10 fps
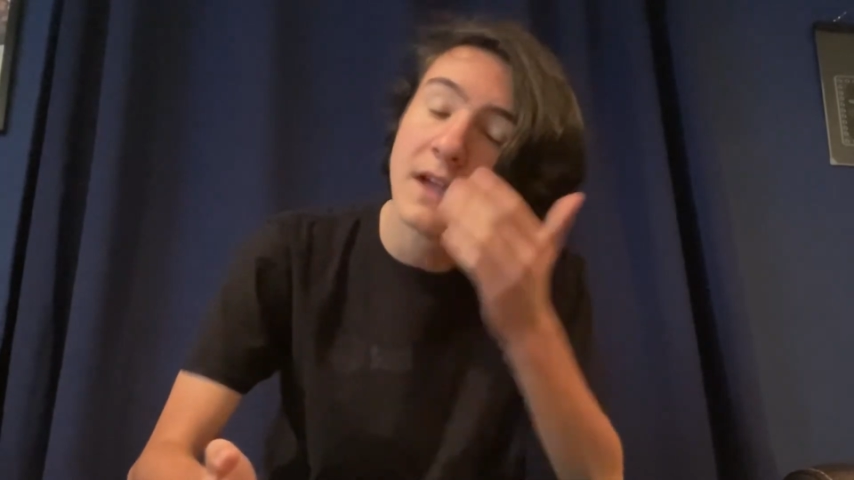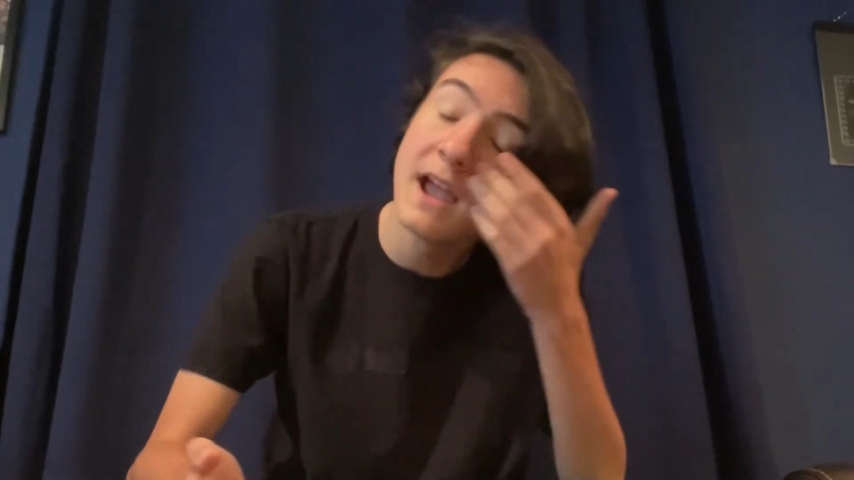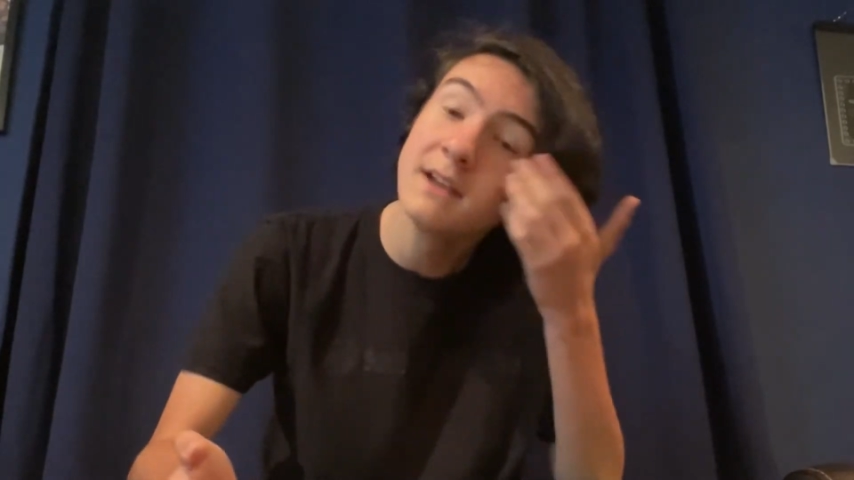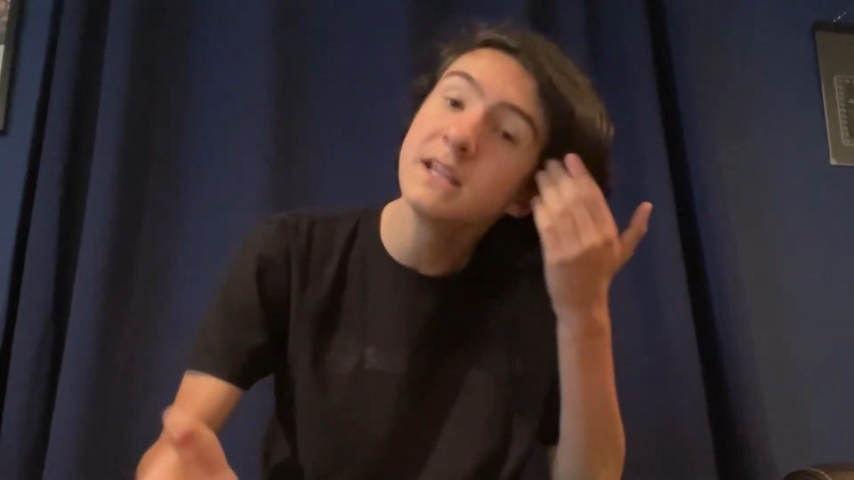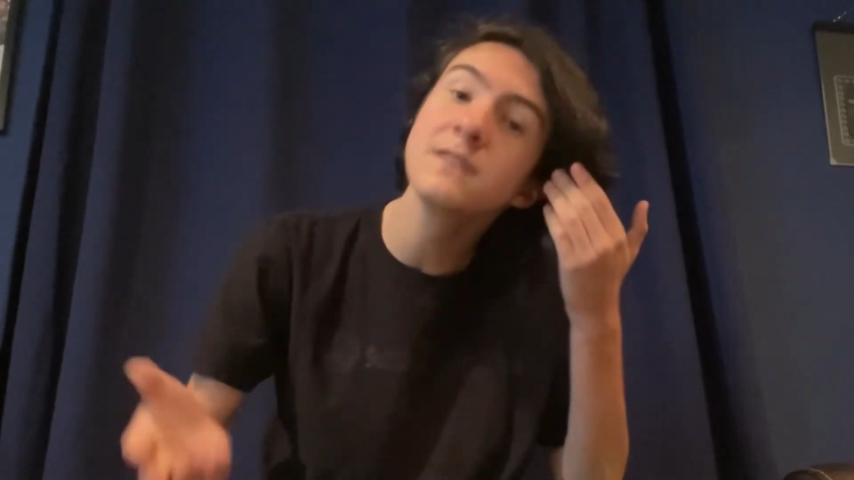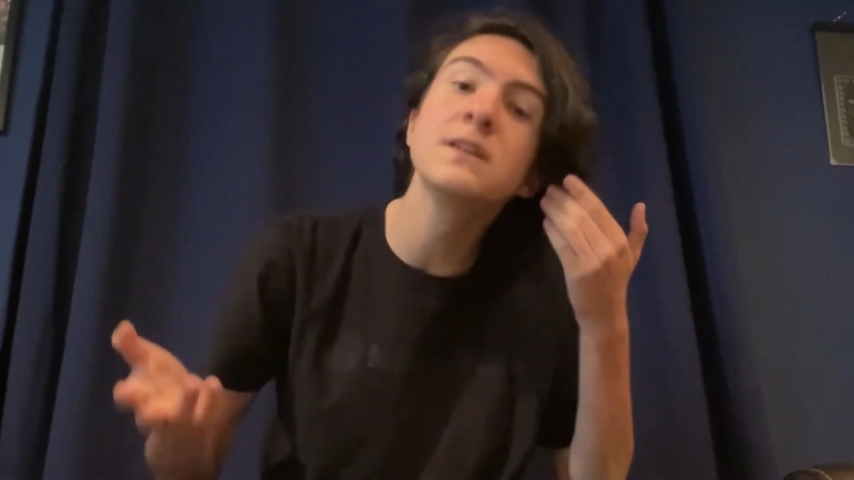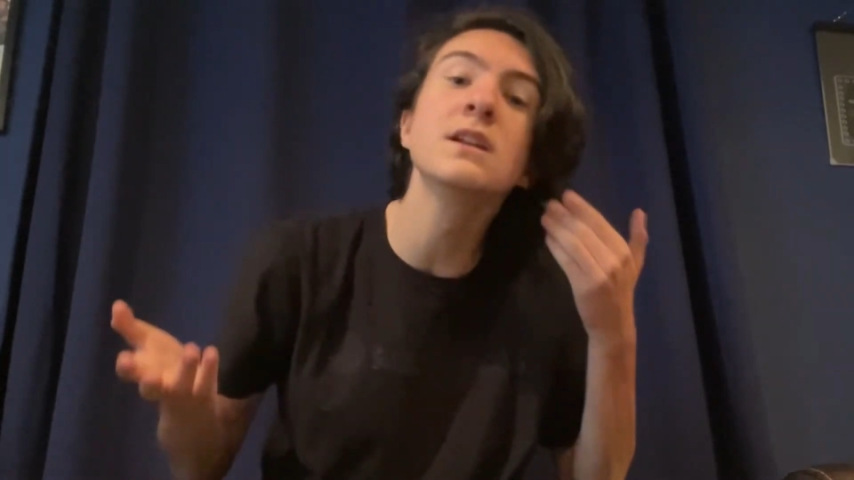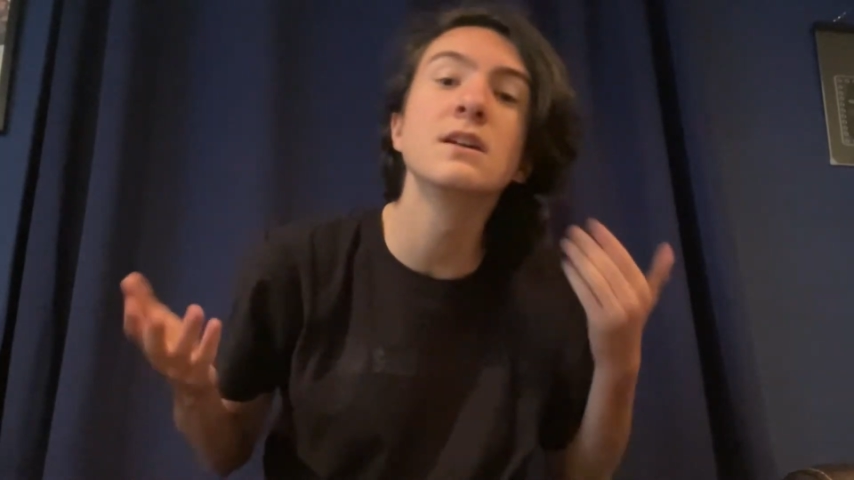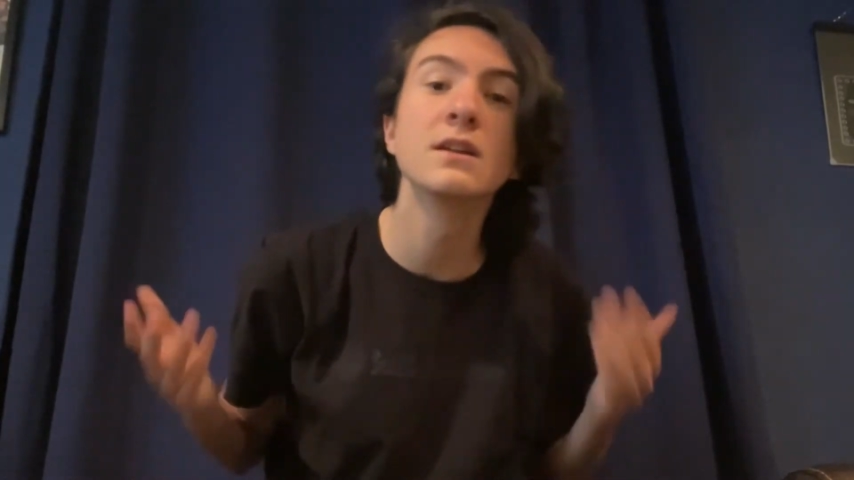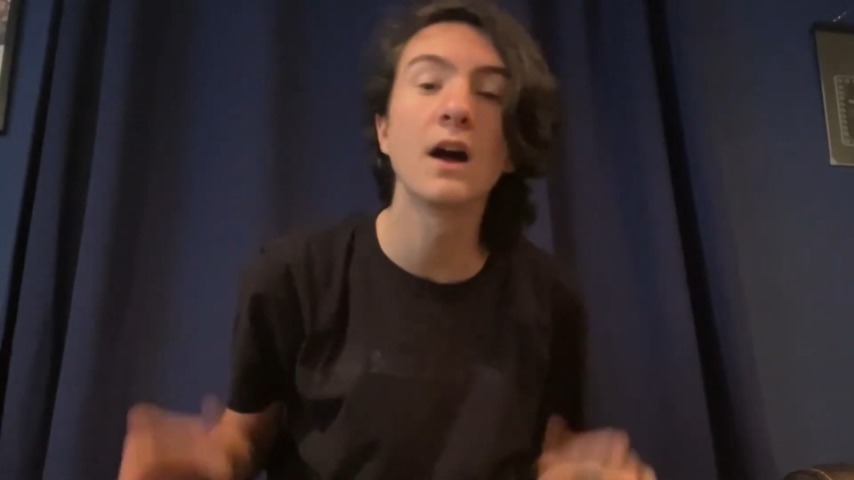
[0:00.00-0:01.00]
and
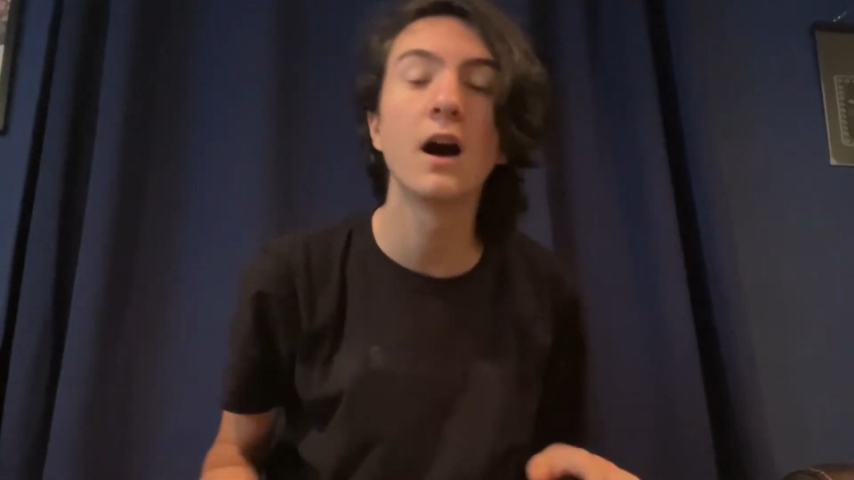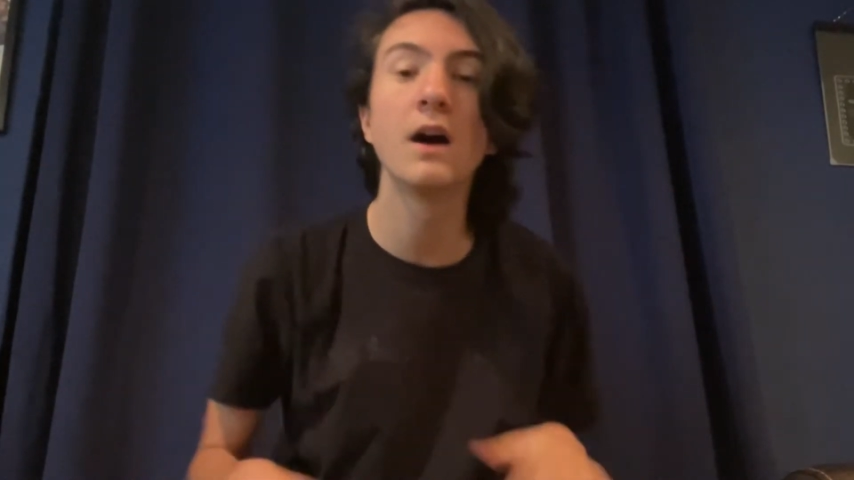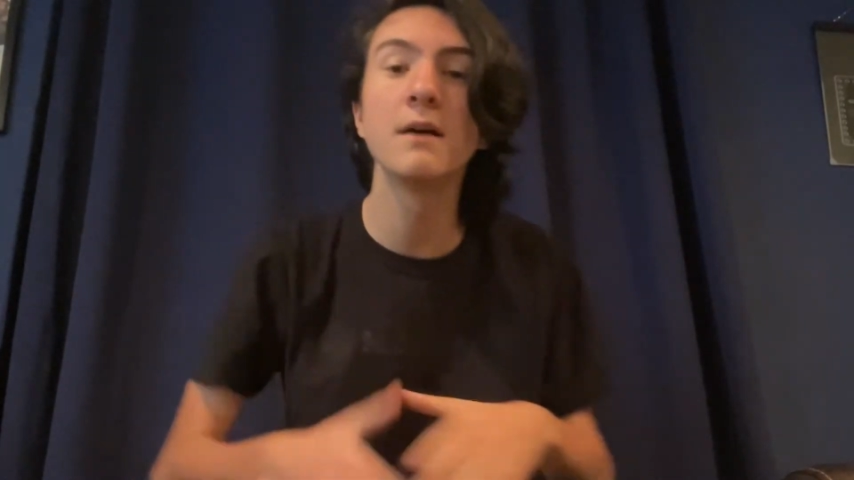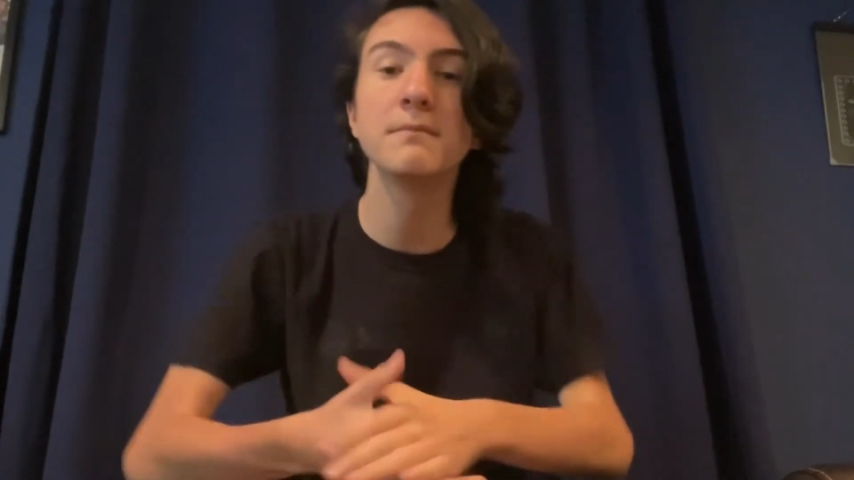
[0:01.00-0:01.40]
even uh,